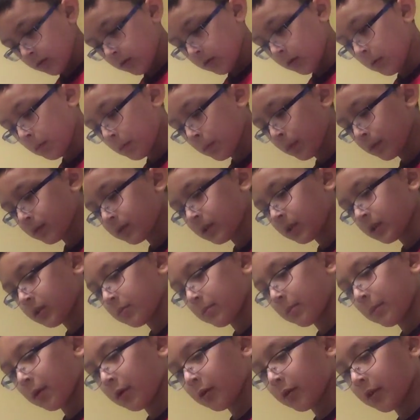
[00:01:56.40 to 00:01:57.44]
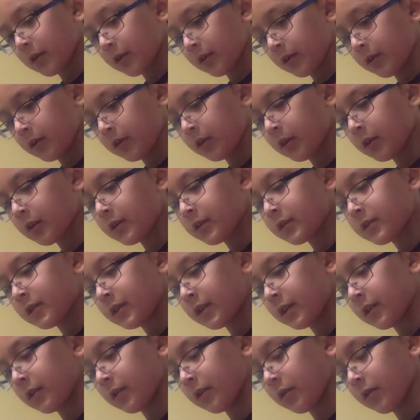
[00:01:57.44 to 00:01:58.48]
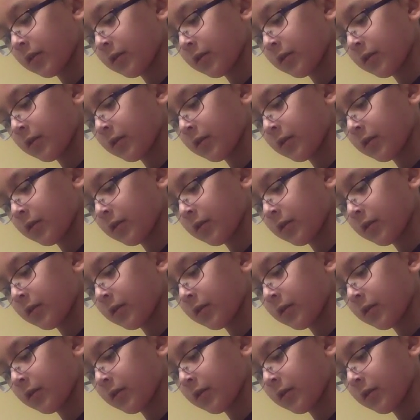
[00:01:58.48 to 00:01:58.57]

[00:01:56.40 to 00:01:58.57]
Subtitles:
Who put these milk and cookies here?